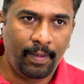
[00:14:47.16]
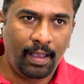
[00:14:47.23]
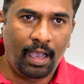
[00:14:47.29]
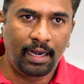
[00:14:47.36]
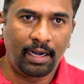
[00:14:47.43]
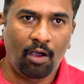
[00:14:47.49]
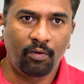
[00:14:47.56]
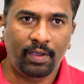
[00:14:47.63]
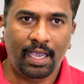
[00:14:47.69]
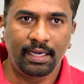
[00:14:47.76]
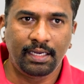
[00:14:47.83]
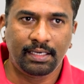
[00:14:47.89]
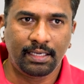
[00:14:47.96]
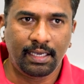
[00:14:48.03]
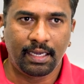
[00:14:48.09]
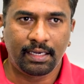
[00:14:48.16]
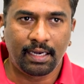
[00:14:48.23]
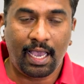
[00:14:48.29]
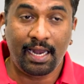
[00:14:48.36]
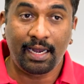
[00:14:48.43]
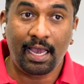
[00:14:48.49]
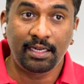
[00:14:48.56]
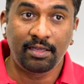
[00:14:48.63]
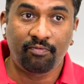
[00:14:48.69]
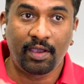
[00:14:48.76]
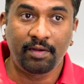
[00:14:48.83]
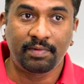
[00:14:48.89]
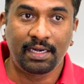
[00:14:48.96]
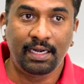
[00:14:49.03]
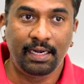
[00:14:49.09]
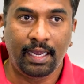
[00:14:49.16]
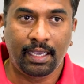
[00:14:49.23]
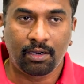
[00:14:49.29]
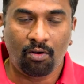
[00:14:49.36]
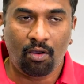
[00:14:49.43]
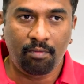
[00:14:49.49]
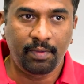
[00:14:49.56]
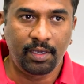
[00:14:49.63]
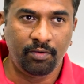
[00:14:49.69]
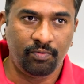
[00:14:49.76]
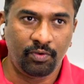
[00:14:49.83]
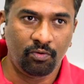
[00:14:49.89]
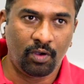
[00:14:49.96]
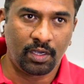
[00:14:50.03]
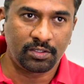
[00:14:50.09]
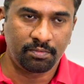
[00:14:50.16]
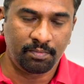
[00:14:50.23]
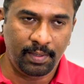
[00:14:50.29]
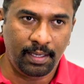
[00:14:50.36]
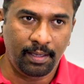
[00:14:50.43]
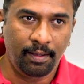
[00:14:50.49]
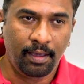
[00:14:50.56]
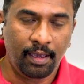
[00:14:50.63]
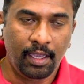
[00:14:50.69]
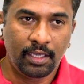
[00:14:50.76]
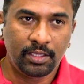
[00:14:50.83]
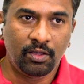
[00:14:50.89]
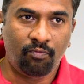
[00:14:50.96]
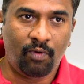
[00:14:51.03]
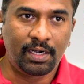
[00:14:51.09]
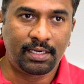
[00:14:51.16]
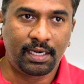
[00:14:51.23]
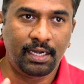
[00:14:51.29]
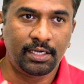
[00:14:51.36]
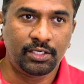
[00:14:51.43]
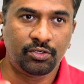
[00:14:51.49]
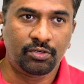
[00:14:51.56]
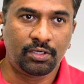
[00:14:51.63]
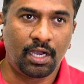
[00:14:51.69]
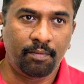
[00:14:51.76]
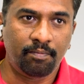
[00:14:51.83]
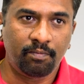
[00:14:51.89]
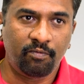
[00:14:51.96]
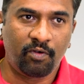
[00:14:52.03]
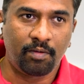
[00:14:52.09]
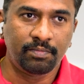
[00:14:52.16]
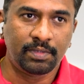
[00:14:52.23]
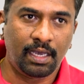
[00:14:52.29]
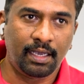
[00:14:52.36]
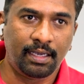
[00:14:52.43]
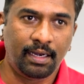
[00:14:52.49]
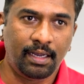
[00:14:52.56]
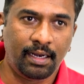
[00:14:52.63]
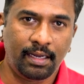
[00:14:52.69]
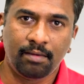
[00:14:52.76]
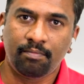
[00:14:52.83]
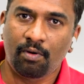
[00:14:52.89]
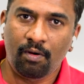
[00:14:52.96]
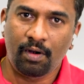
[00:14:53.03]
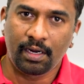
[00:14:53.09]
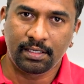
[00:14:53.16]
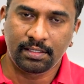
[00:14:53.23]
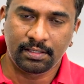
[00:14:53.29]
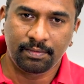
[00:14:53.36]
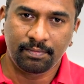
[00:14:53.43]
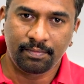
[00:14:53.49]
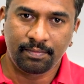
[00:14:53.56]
And how can it get? And the 5 trillion economy, if you ask me, the 1 trillion should come from the agrarian products.